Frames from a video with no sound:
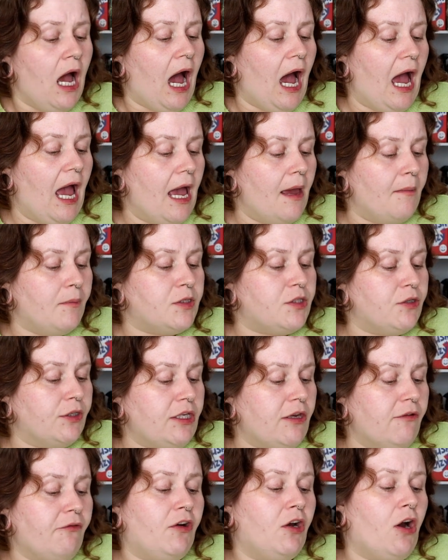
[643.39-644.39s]
Um, so
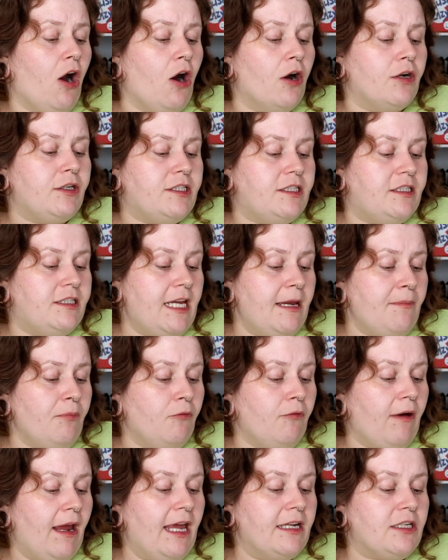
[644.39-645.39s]
you've got deep
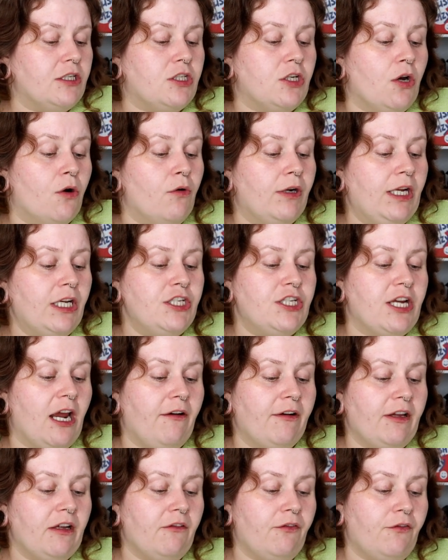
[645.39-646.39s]
red toning
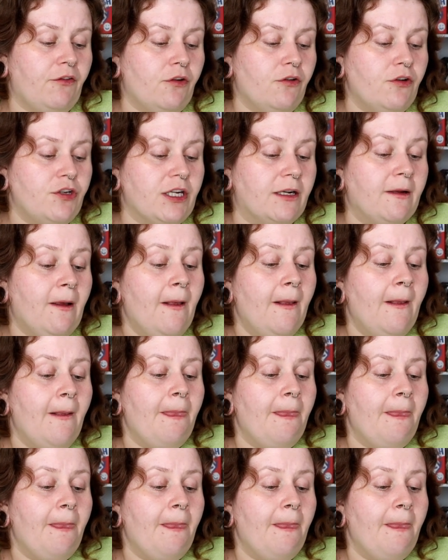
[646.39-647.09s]
cherry infusion